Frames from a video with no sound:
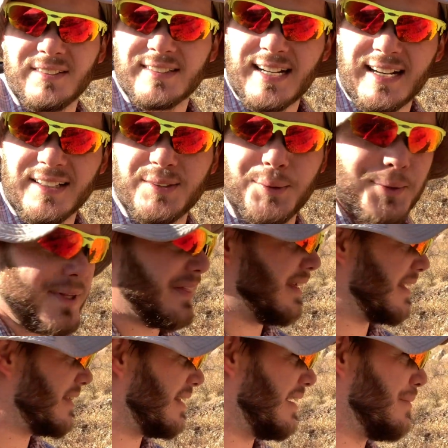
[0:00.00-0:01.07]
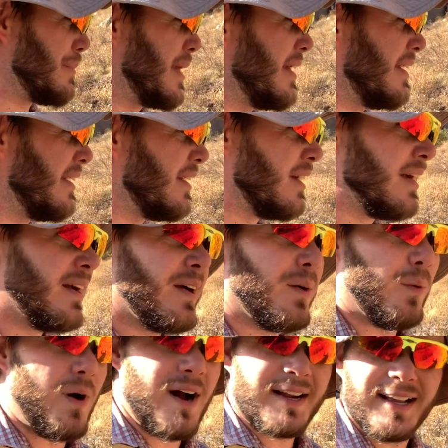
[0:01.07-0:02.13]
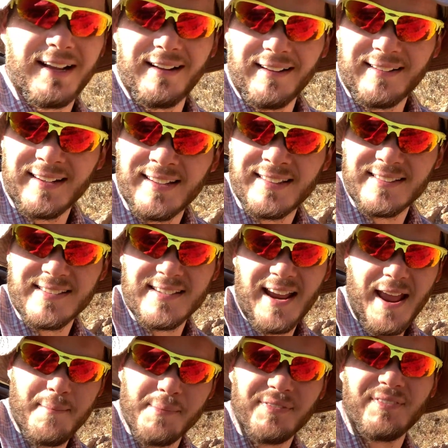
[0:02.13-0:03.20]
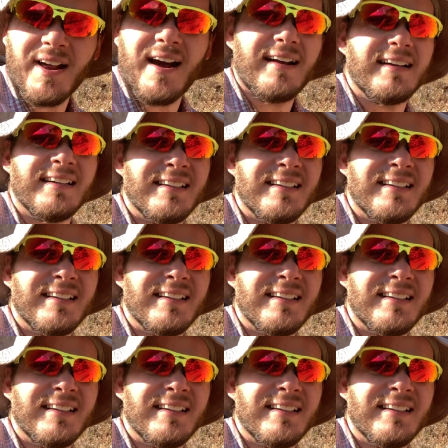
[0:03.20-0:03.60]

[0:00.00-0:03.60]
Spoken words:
it's kind of cool to think that I'm walking on the same, if not